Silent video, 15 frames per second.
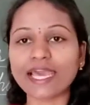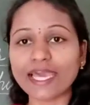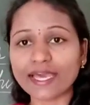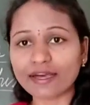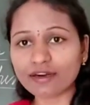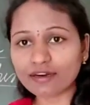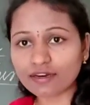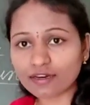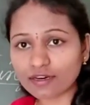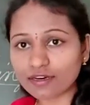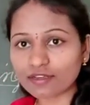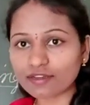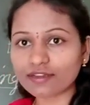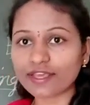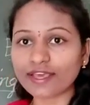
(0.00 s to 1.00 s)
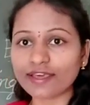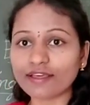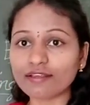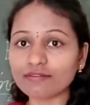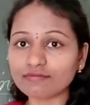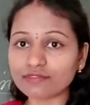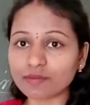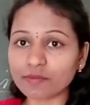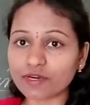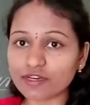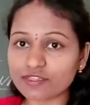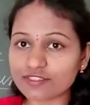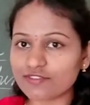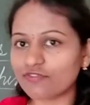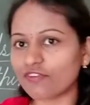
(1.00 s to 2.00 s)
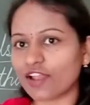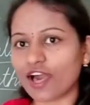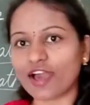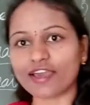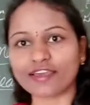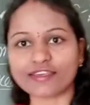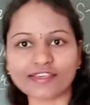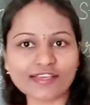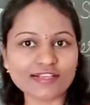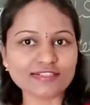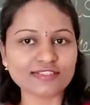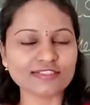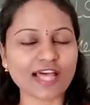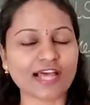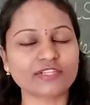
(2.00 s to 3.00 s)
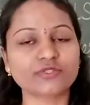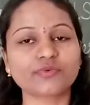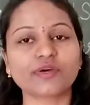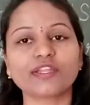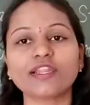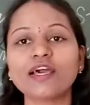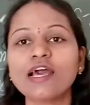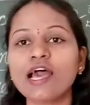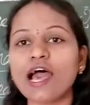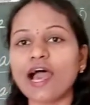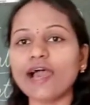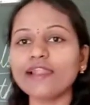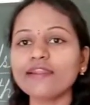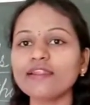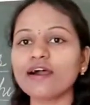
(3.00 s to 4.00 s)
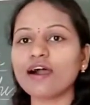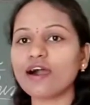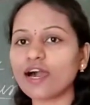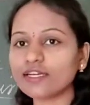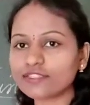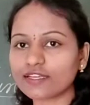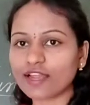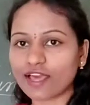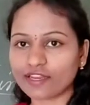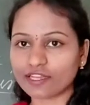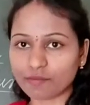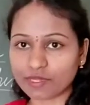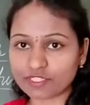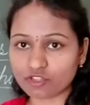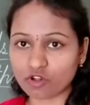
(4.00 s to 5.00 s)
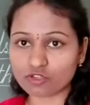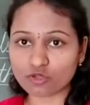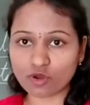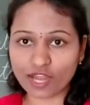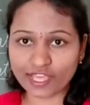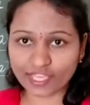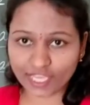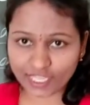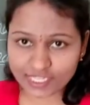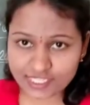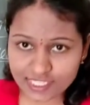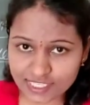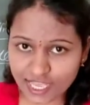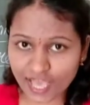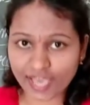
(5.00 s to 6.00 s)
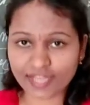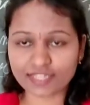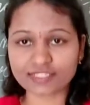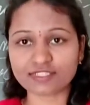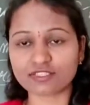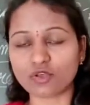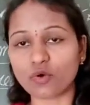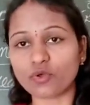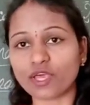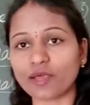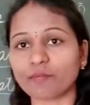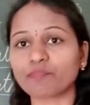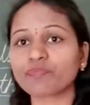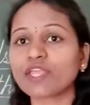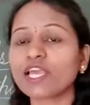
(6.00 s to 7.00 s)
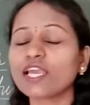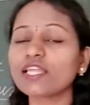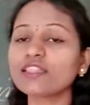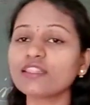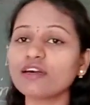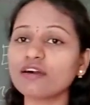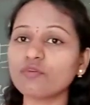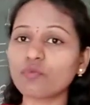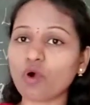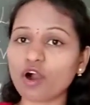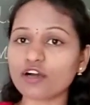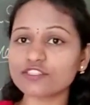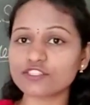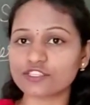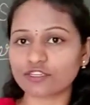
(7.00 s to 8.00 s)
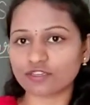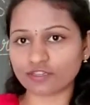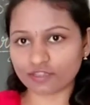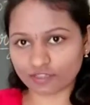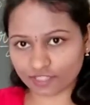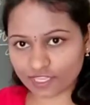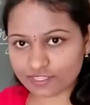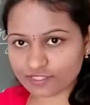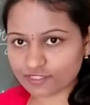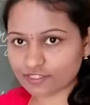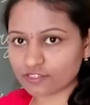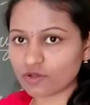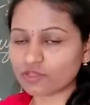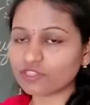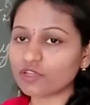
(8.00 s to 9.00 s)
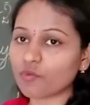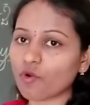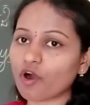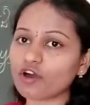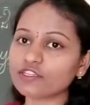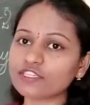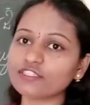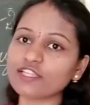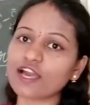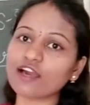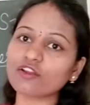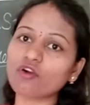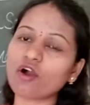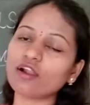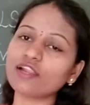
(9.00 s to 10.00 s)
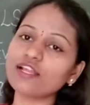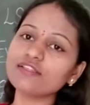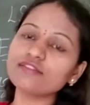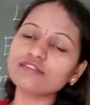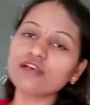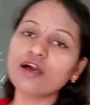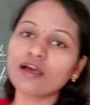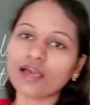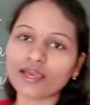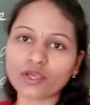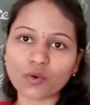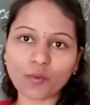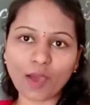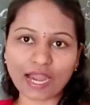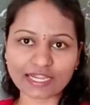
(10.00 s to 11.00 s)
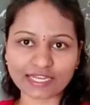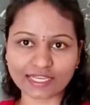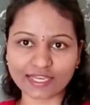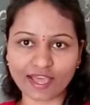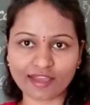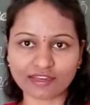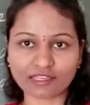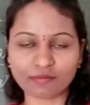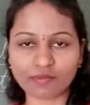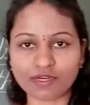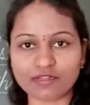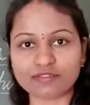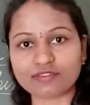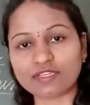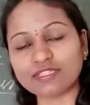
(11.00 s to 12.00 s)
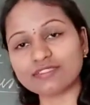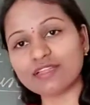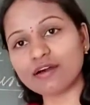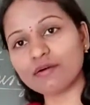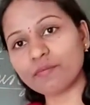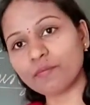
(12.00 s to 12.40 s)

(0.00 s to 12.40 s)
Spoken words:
air, the birds fly. Yes, that one. And other animals also like insects. Okay, in the water. Yes, so in the water they are called as aquatic animals. In the